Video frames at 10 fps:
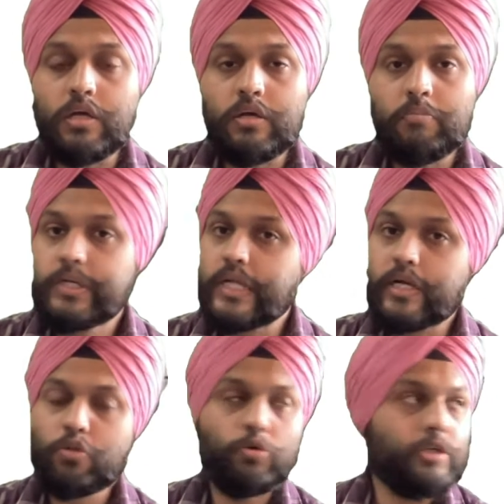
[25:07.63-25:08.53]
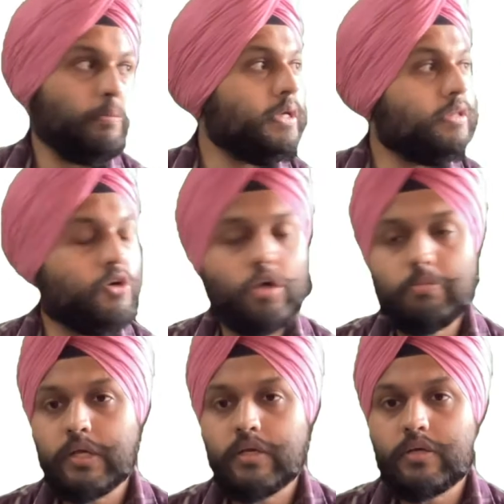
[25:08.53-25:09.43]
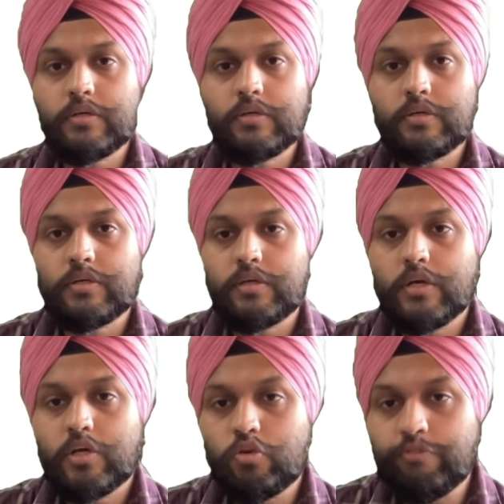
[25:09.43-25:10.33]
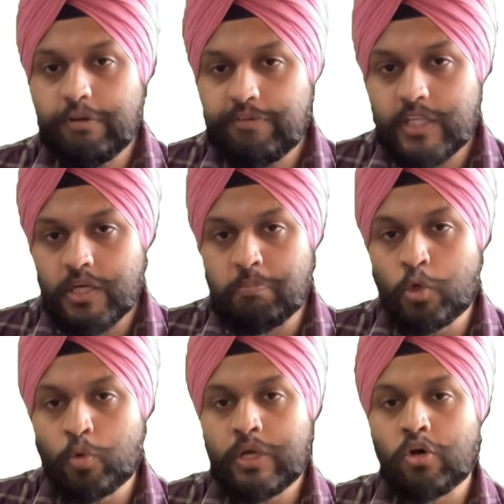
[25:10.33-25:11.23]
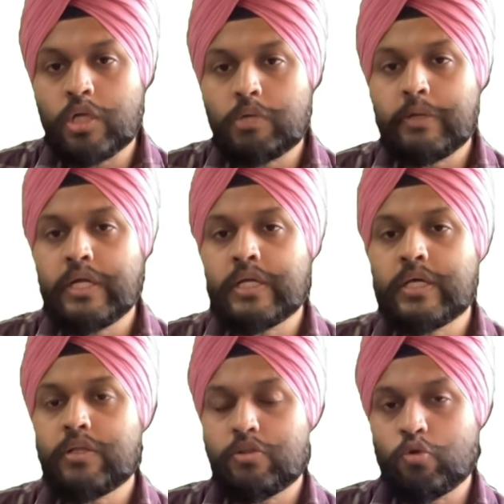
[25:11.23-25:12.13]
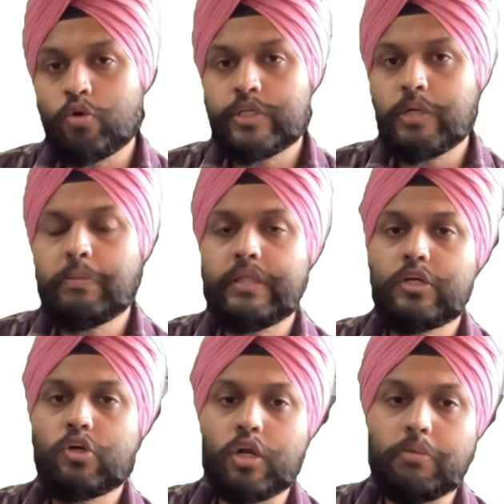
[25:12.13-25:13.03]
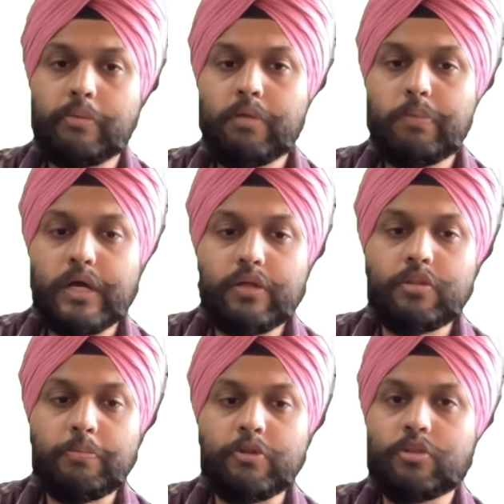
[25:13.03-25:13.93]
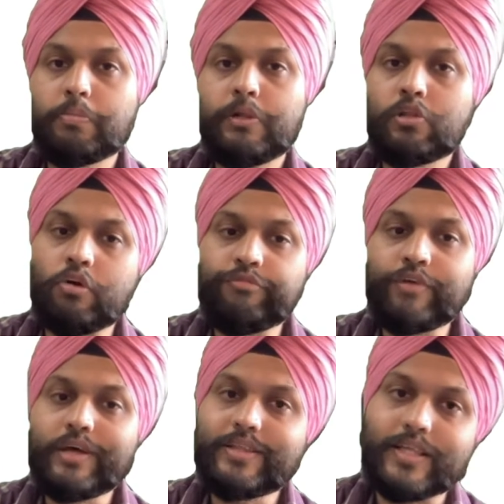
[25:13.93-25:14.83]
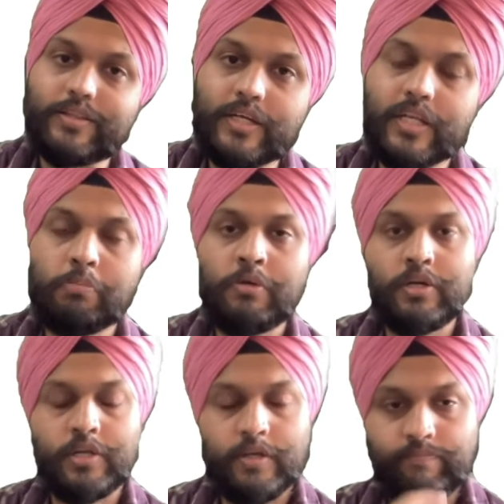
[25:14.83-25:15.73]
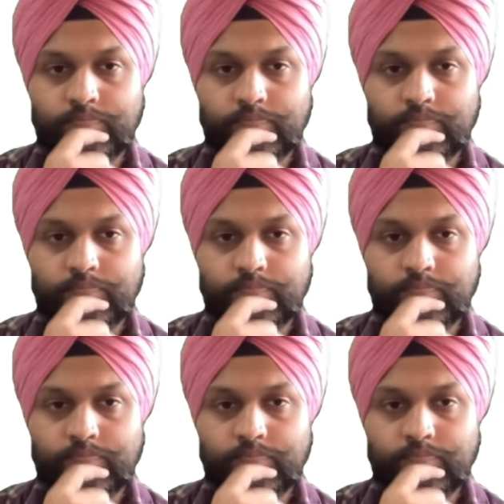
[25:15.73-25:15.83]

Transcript: But that is ocean-based economy. So when we say blue economy, it is ocean-based economy plus the principles of sustainability.